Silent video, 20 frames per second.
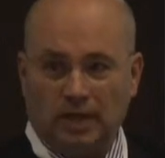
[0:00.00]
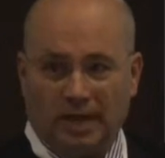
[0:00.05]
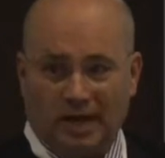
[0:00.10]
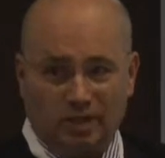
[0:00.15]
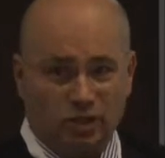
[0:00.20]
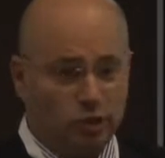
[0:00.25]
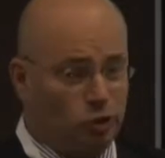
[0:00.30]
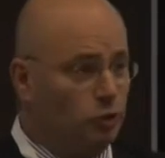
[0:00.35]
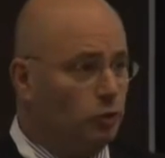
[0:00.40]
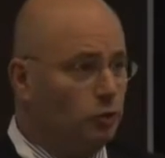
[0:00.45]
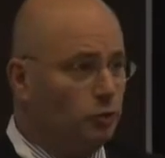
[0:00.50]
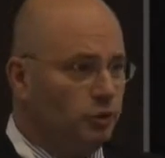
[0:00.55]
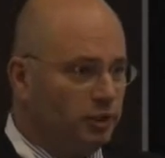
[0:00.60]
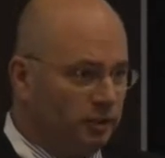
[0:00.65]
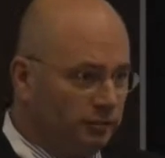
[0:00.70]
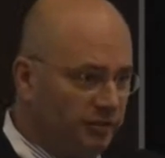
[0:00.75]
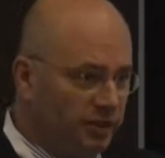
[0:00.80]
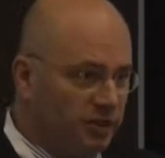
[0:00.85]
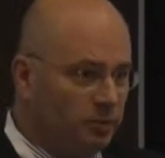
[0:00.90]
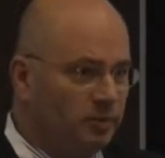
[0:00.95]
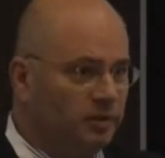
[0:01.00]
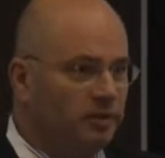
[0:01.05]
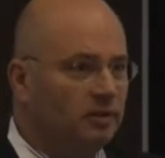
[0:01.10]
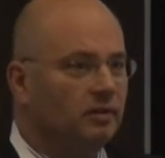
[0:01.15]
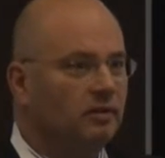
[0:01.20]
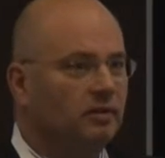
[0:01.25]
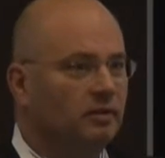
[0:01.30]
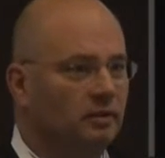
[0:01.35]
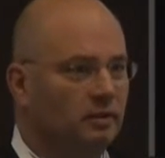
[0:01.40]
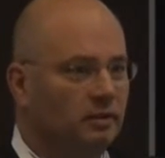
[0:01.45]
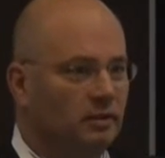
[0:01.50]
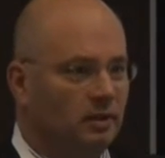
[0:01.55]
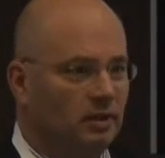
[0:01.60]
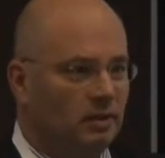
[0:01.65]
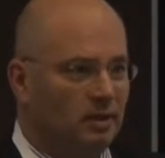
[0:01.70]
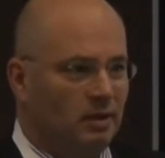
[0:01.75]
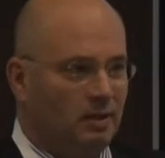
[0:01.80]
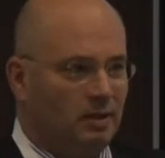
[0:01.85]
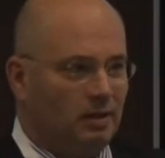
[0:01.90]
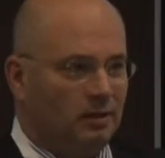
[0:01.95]
It's a huge investment,
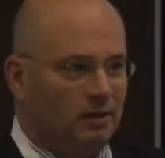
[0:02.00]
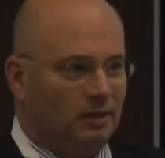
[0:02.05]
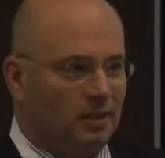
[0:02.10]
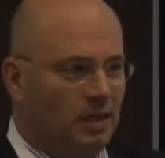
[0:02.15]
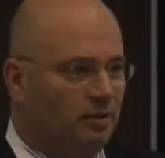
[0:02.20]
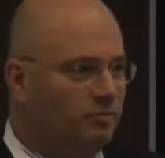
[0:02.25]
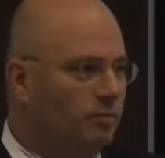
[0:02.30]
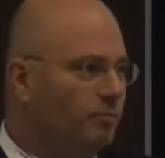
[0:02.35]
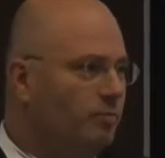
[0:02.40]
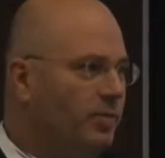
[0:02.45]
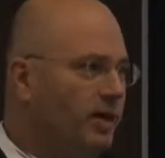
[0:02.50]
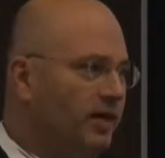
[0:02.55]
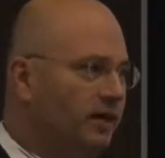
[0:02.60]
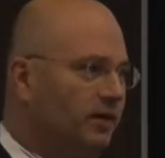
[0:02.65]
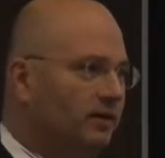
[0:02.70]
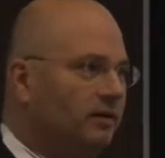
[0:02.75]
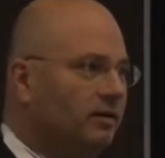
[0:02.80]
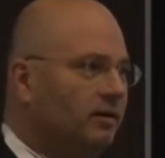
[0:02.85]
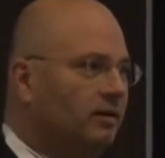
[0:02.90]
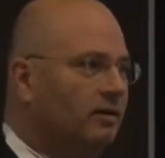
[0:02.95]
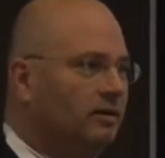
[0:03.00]
even bigger